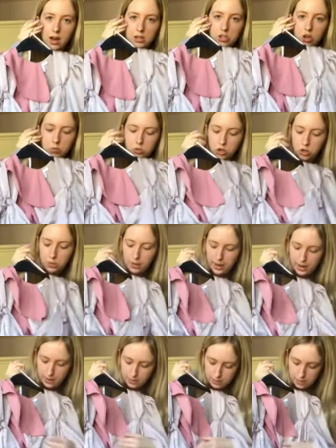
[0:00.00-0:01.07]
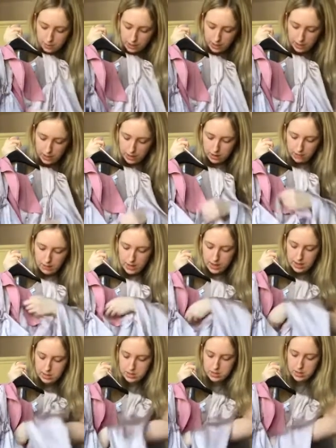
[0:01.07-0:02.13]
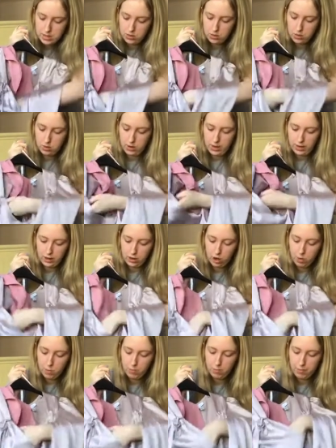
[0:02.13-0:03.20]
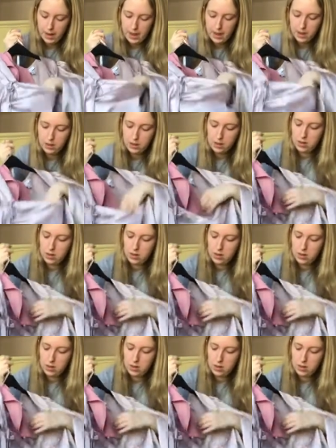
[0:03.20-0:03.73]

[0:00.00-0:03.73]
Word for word: Topshop. I absolutely love it. It's got like an open back.